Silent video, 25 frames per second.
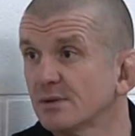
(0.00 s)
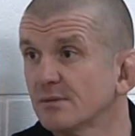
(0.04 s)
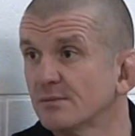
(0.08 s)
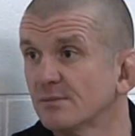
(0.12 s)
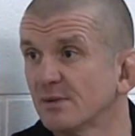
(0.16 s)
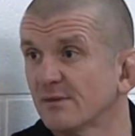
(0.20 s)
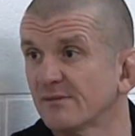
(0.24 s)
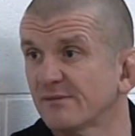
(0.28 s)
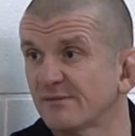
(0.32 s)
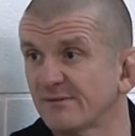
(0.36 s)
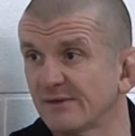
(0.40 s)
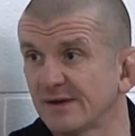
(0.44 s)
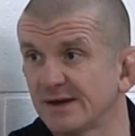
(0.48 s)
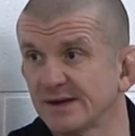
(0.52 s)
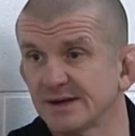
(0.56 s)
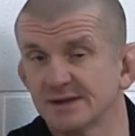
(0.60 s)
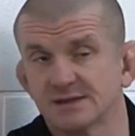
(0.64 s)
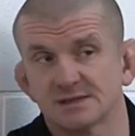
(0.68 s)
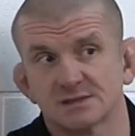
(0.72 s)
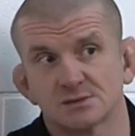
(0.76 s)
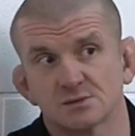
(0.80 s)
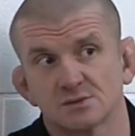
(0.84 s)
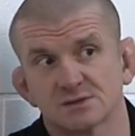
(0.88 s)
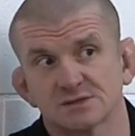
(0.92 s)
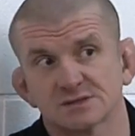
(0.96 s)
but feed
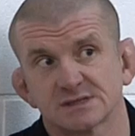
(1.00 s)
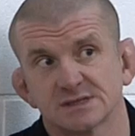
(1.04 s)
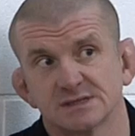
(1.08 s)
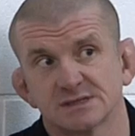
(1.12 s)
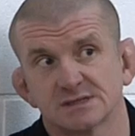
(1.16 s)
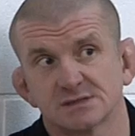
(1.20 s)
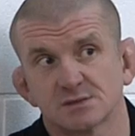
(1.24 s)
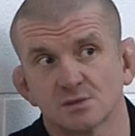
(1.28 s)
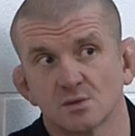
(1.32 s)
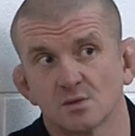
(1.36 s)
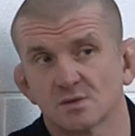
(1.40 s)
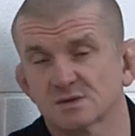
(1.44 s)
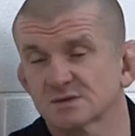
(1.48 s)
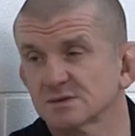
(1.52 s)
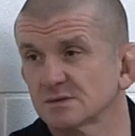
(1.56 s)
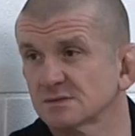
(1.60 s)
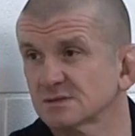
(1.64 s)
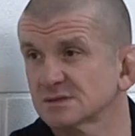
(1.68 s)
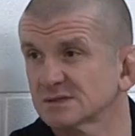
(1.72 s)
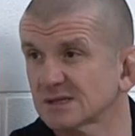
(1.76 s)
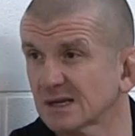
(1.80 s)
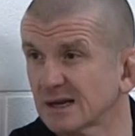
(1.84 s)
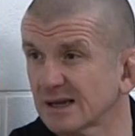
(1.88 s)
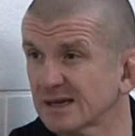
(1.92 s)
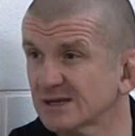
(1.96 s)
into us his thoughts on
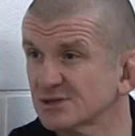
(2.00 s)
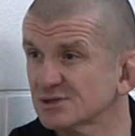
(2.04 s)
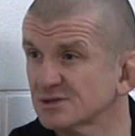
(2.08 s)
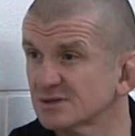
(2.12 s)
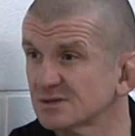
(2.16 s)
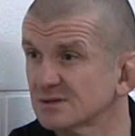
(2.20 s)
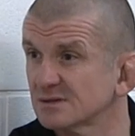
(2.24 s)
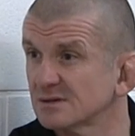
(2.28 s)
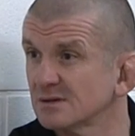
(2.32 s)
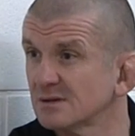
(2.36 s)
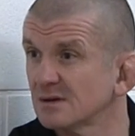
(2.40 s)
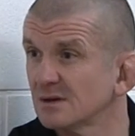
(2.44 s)
selection